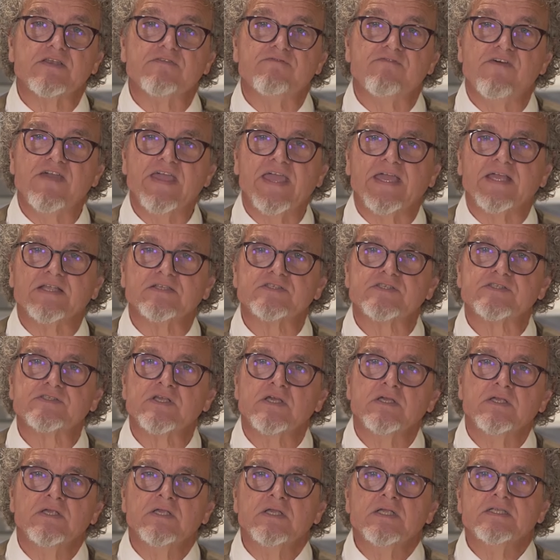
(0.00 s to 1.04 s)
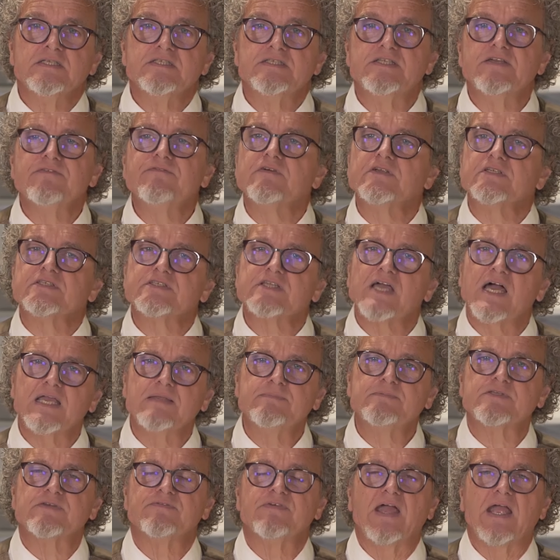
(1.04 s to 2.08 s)
advanced, different
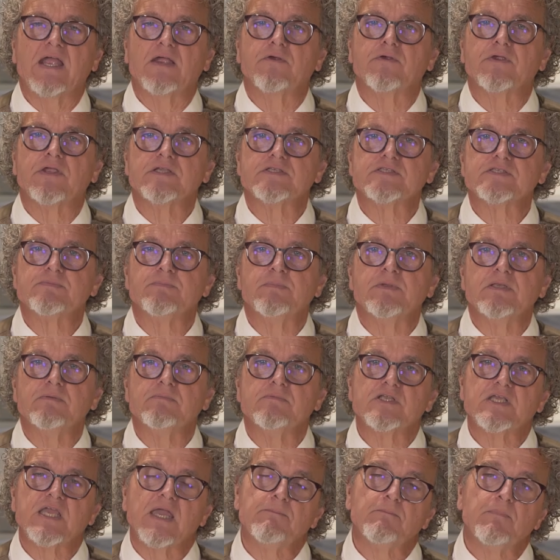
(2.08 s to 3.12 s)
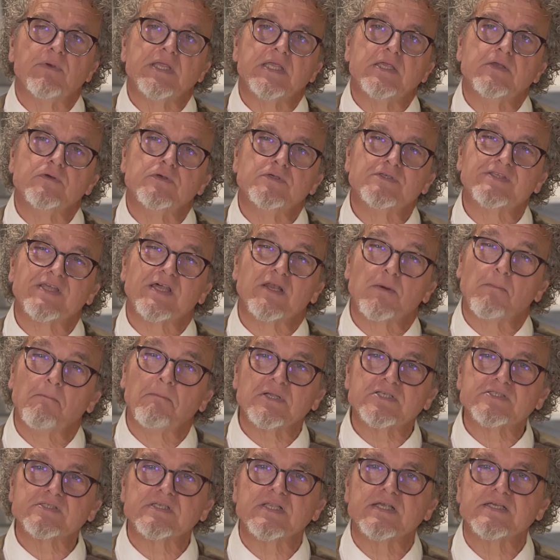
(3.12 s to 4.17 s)
types of aggregates can be used that are
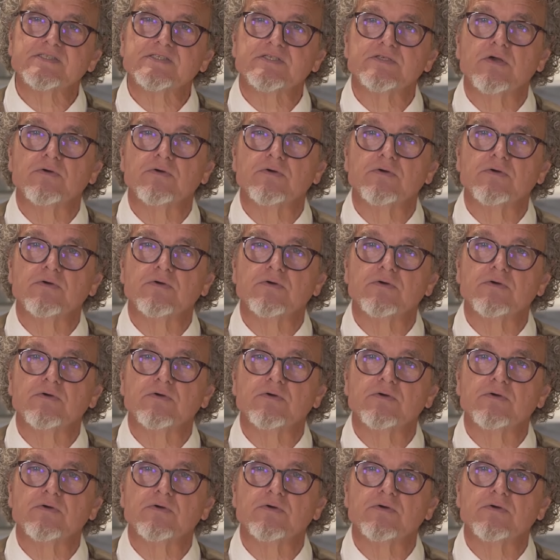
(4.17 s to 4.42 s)
much less